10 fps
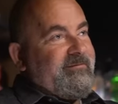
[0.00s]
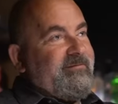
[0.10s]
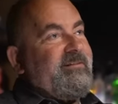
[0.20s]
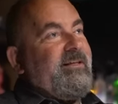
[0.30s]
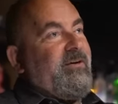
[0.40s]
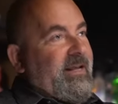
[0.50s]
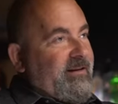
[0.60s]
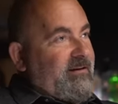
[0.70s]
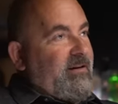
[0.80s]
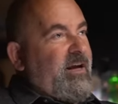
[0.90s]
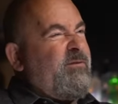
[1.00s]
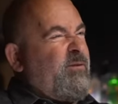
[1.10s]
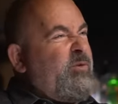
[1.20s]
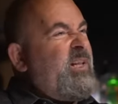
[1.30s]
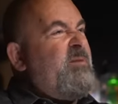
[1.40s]
you know, ended the life of a
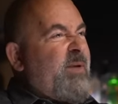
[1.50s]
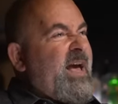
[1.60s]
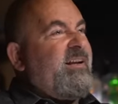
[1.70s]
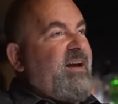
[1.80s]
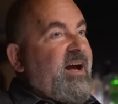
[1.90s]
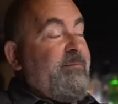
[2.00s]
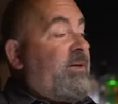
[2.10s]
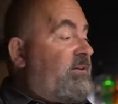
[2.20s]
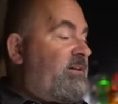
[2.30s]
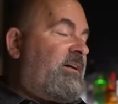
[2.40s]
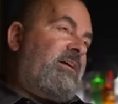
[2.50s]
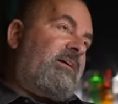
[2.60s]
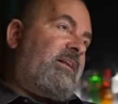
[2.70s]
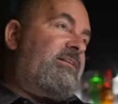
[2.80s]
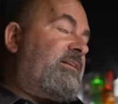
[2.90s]
really bad guy because
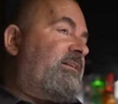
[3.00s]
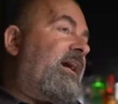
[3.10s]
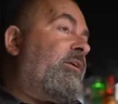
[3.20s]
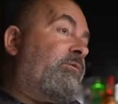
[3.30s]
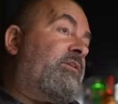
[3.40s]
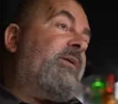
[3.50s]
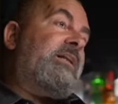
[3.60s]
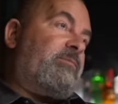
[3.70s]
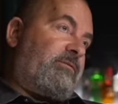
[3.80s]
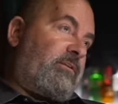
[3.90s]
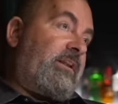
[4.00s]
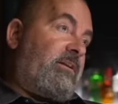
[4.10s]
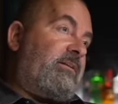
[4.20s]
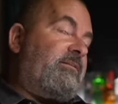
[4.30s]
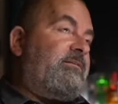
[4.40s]
it's not only responsible for
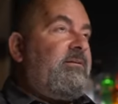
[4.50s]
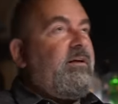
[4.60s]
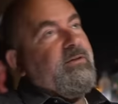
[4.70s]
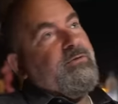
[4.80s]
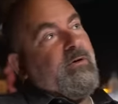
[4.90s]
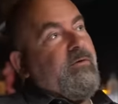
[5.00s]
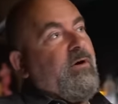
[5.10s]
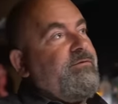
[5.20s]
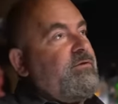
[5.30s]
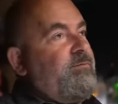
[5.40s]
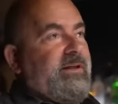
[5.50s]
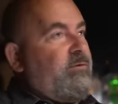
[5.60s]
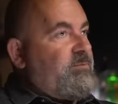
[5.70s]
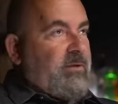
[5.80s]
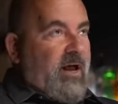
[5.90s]
killing uh, two of our officers, but he
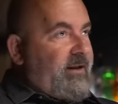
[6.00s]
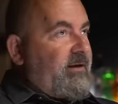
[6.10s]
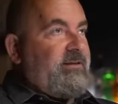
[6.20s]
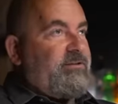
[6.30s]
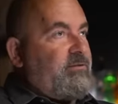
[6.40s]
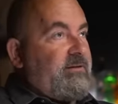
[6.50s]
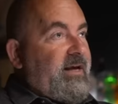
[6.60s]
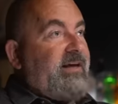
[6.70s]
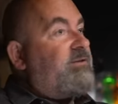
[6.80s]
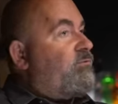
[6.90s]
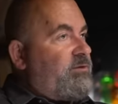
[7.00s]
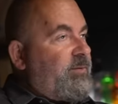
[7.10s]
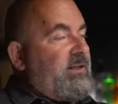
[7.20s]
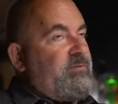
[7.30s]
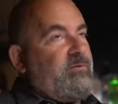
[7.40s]
was plotting additional attacks and was
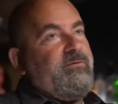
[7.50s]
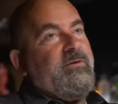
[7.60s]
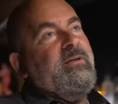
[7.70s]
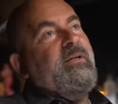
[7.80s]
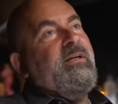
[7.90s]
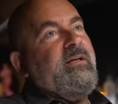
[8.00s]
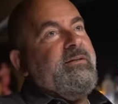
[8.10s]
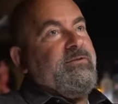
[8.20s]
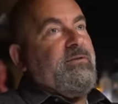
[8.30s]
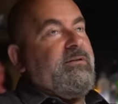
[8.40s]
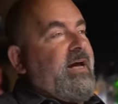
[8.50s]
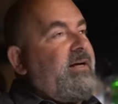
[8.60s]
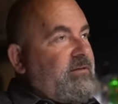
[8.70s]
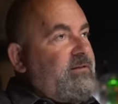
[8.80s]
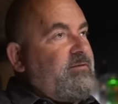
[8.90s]
responsible for additional
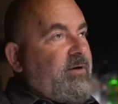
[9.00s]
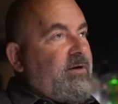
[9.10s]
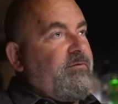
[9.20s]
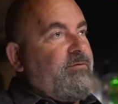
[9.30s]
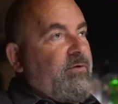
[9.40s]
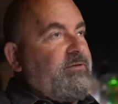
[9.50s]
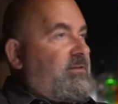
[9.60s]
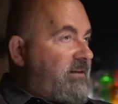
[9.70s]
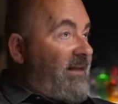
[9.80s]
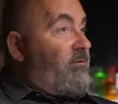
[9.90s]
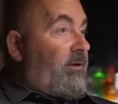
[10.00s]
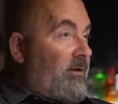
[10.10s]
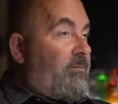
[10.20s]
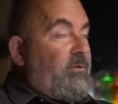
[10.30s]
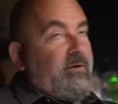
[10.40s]
attacks against American forces, and that's really
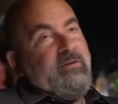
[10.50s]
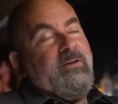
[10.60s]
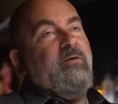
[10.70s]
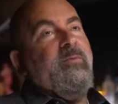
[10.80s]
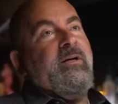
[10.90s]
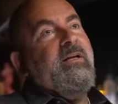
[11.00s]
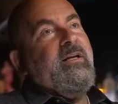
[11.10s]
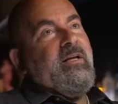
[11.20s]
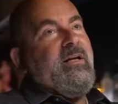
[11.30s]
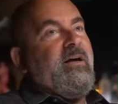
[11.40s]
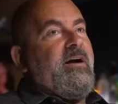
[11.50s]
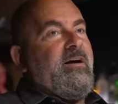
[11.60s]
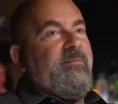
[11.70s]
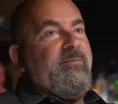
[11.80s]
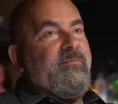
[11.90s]
important too. But
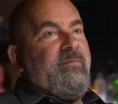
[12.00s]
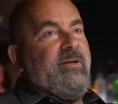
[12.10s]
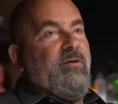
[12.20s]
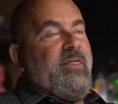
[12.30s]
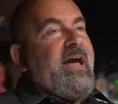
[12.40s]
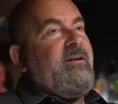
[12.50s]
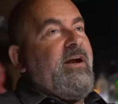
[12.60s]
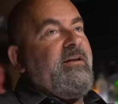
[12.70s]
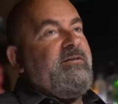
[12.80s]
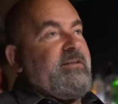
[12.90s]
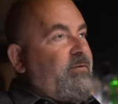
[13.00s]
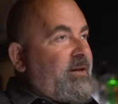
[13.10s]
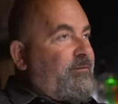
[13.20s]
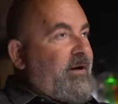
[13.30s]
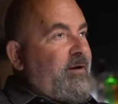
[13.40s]
um, you know, that night sitting
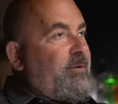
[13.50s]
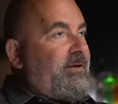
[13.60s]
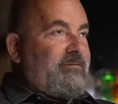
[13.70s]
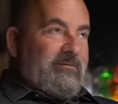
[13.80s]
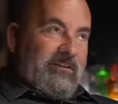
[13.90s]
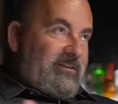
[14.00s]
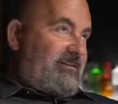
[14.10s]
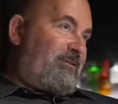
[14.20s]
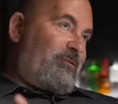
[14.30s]
around the fire pit, which is, as